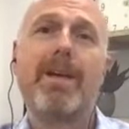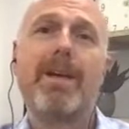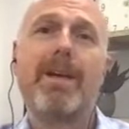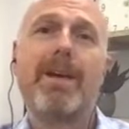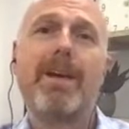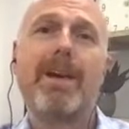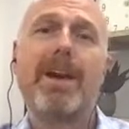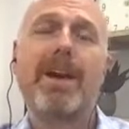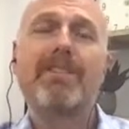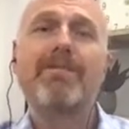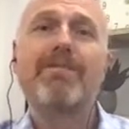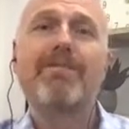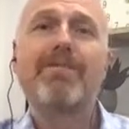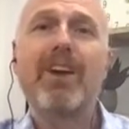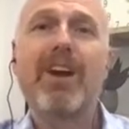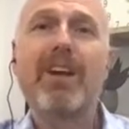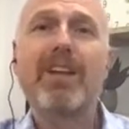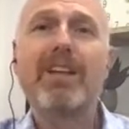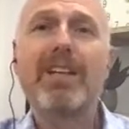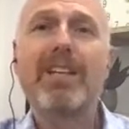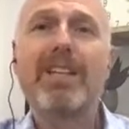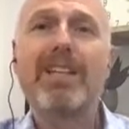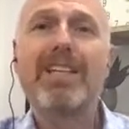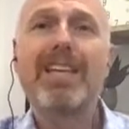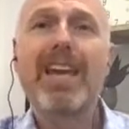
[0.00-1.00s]
And
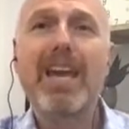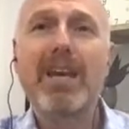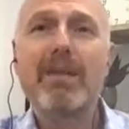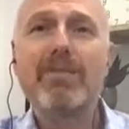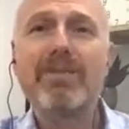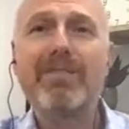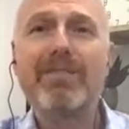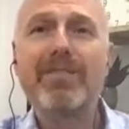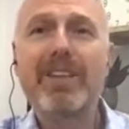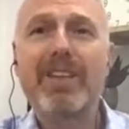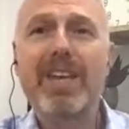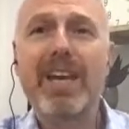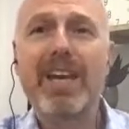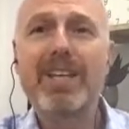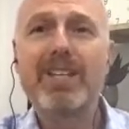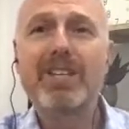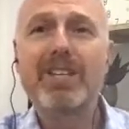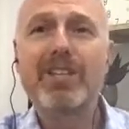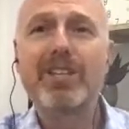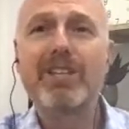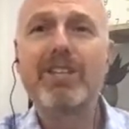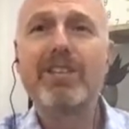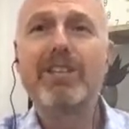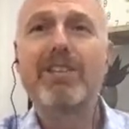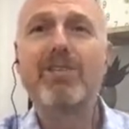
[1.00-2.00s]
finally,
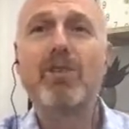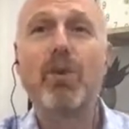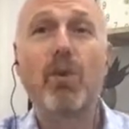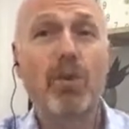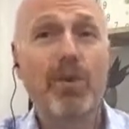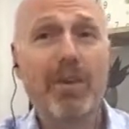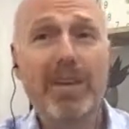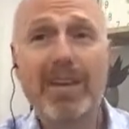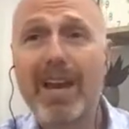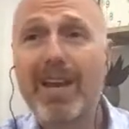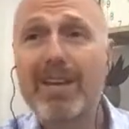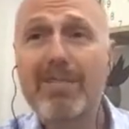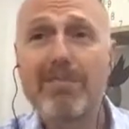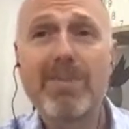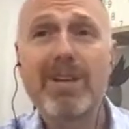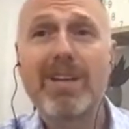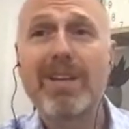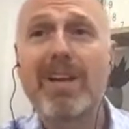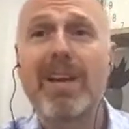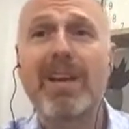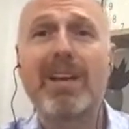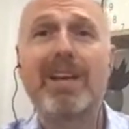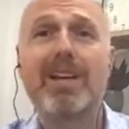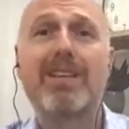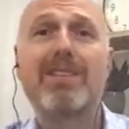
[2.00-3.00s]
gamification or game
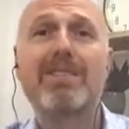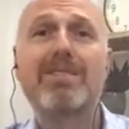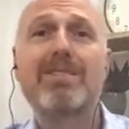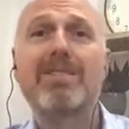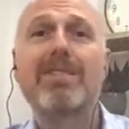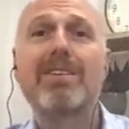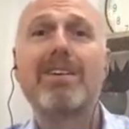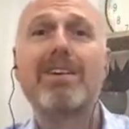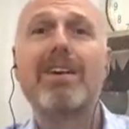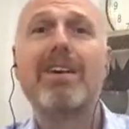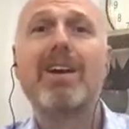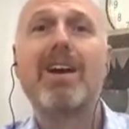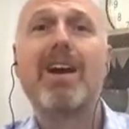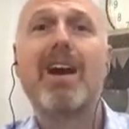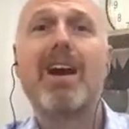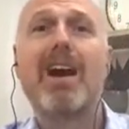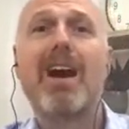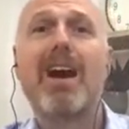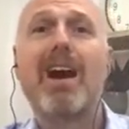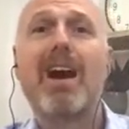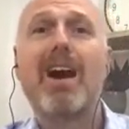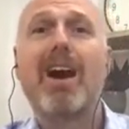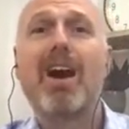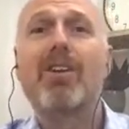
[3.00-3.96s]
mechanics are